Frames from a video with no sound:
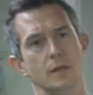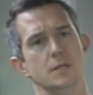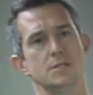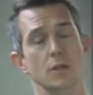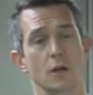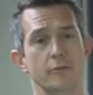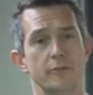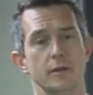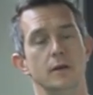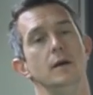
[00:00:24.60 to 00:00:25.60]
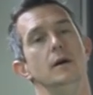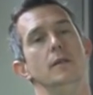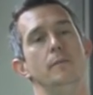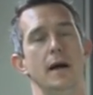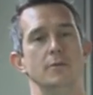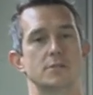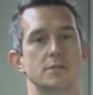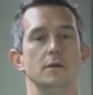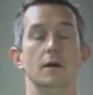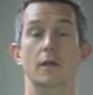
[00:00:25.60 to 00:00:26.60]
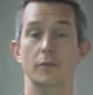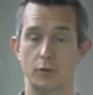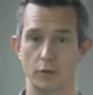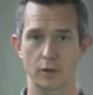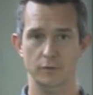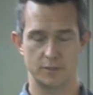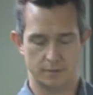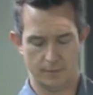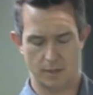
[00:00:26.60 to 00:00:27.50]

is the loft, the bounce and the grooves.